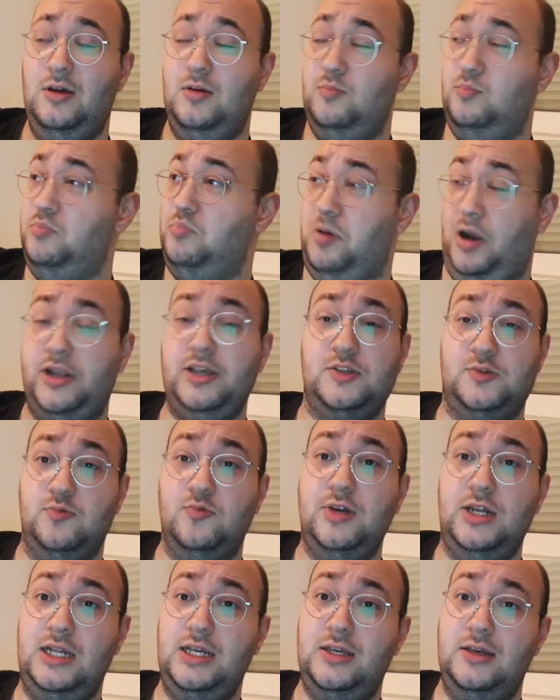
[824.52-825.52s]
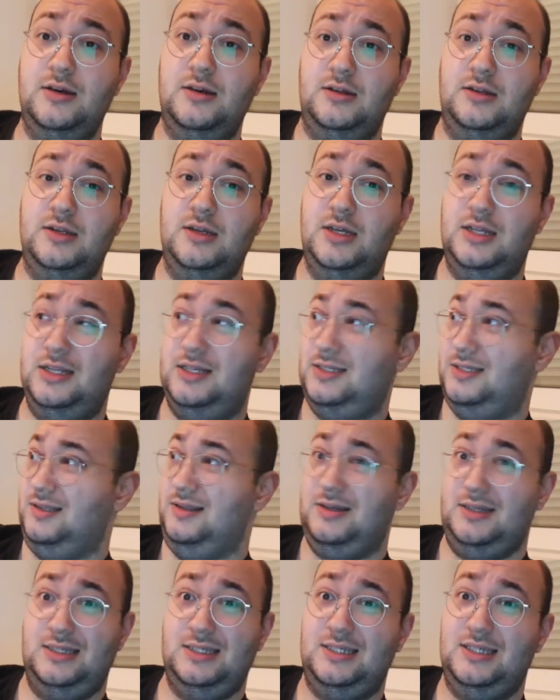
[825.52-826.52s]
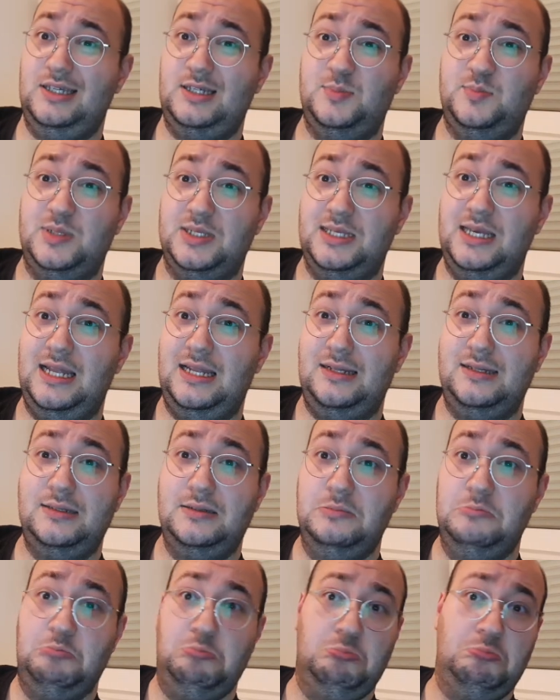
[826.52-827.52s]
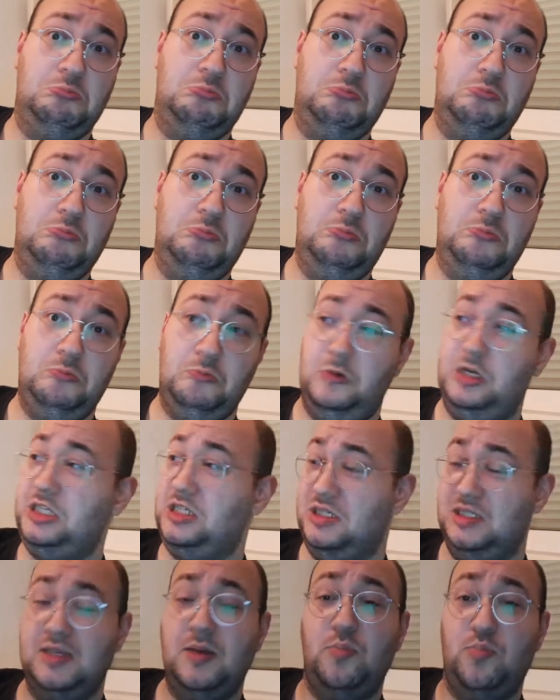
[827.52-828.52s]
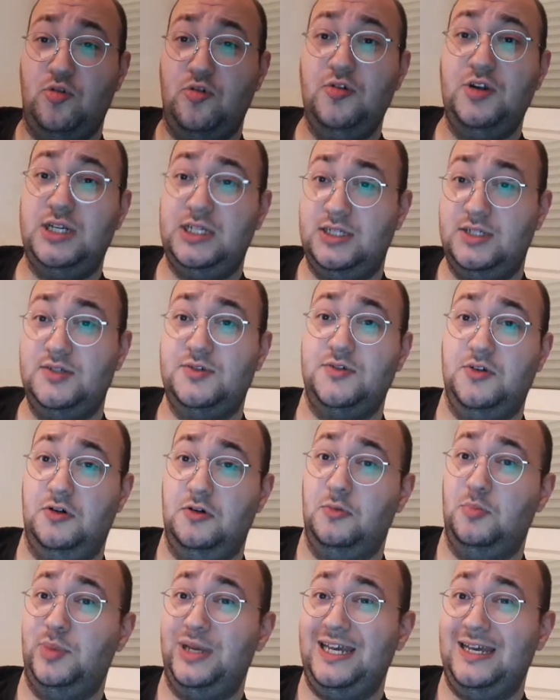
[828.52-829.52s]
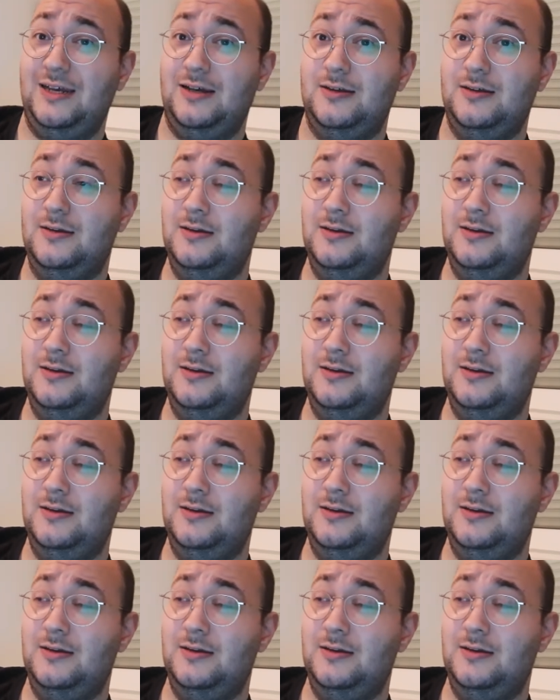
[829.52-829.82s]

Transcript: but it's really good, and it's like 6%, which is a pretty strong beer.